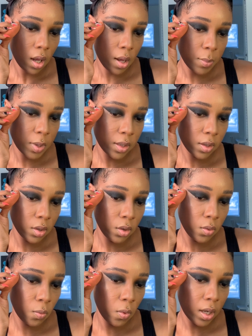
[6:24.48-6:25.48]
I mean,
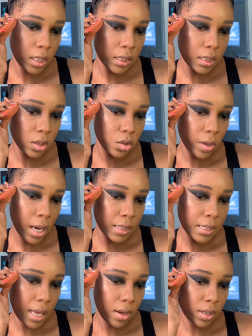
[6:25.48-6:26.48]
you want it to dry
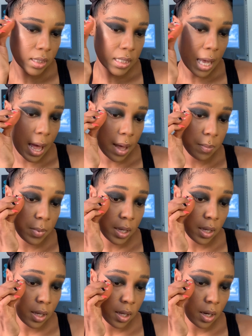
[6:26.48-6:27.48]
down a tad
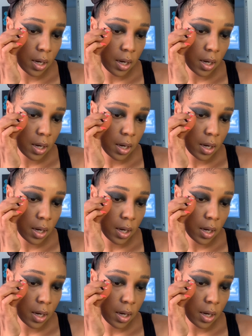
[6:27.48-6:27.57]
bit,